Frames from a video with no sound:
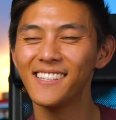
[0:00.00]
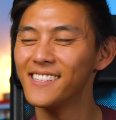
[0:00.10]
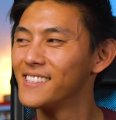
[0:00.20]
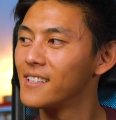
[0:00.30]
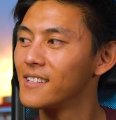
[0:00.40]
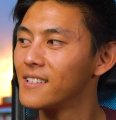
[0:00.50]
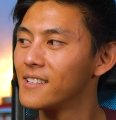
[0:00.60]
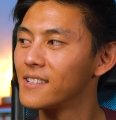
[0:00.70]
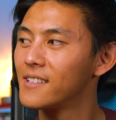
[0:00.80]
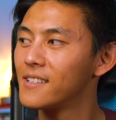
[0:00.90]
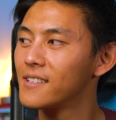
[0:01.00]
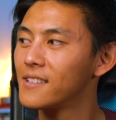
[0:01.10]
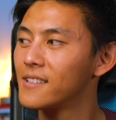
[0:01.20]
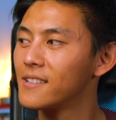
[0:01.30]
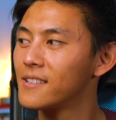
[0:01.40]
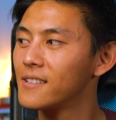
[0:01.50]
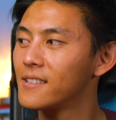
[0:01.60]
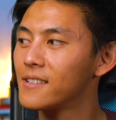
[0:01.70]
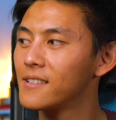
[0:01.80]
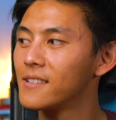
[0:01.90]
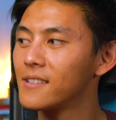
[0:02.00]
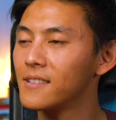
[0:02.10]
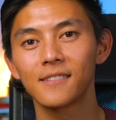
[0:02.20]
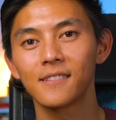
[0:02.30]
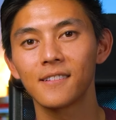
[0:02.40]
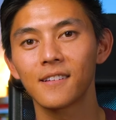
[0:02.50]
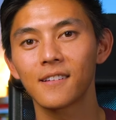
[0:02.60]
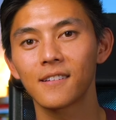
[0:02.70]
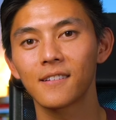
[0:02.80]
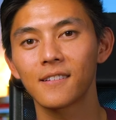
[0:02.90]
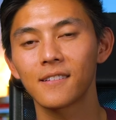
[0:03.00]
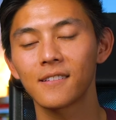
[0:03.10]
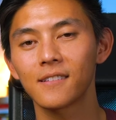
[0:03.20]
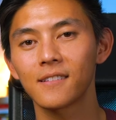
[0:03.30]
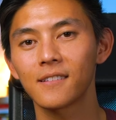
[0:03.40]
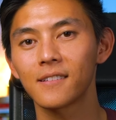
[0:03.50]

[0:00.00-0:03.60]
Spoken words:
(not speaking)